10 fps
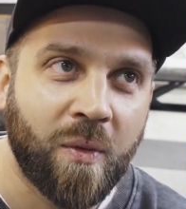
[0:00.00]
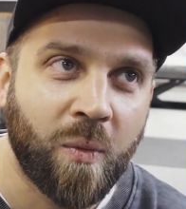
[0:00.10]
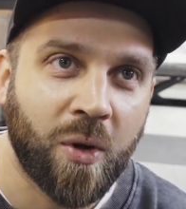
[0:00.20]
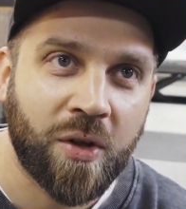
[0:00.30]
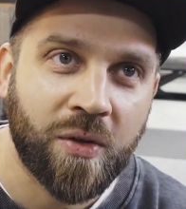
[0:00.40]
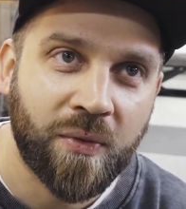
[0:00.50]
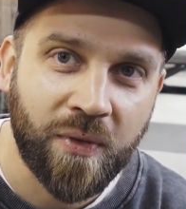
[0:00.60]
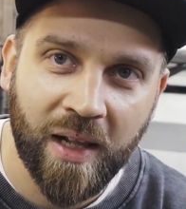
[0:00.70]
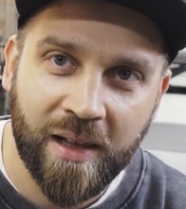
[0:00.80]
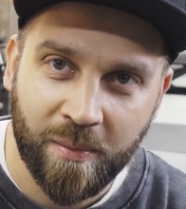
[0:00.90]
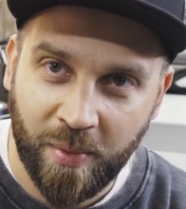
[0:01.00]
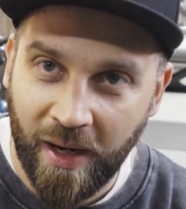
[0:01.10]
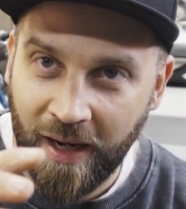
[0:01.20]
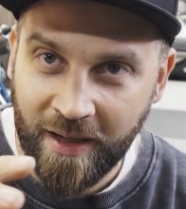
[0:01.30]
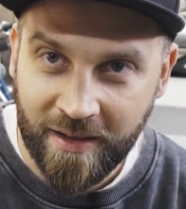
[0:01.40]
want to fill the
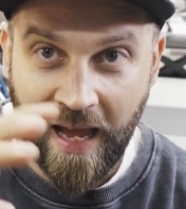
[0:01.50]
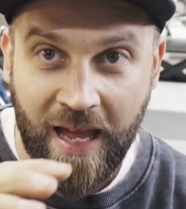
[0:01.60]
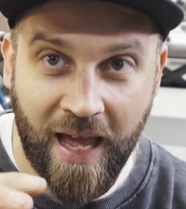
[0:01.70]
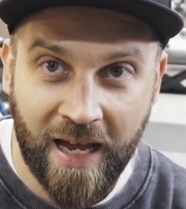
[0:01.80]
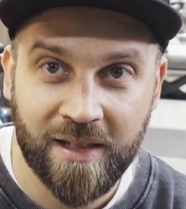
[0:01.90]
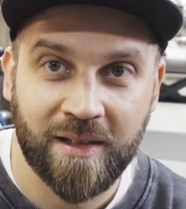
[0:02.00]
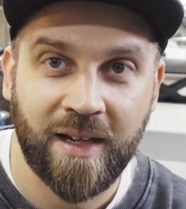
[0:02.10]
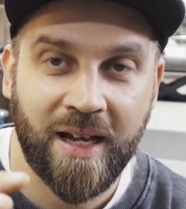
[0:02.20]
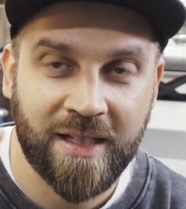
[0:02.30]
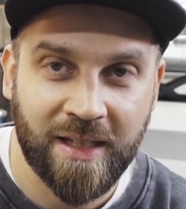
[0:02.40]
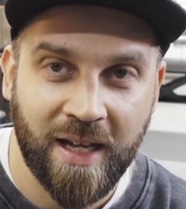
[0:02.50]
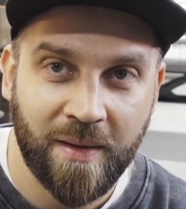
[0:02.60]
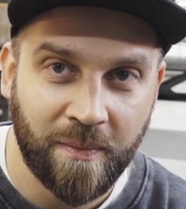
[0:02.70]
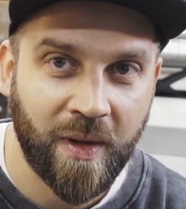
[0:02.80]
part I had as a